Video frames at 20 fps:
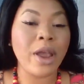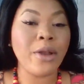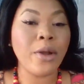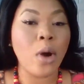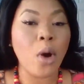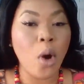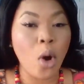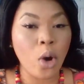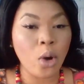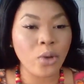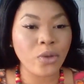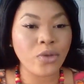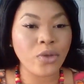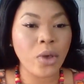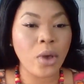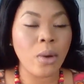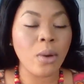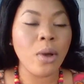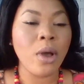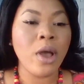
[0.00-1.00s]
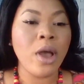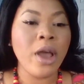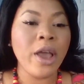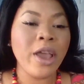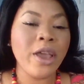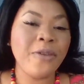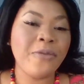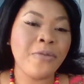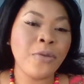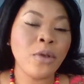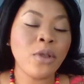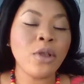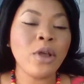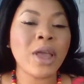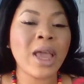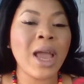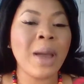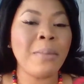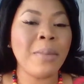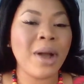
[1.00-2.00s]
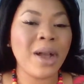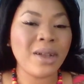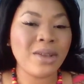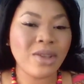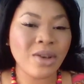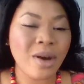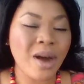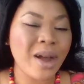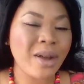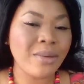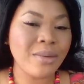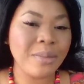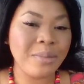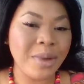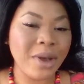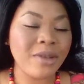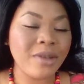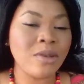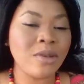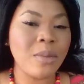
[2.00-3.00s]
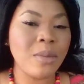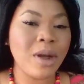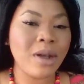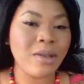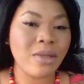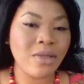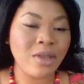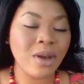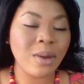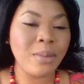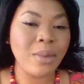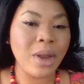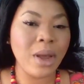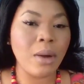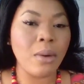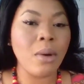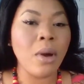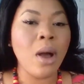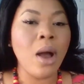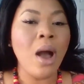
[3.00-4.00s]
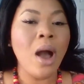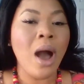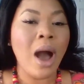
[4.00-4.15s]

And also, if you look at my title and based on my thumbnail,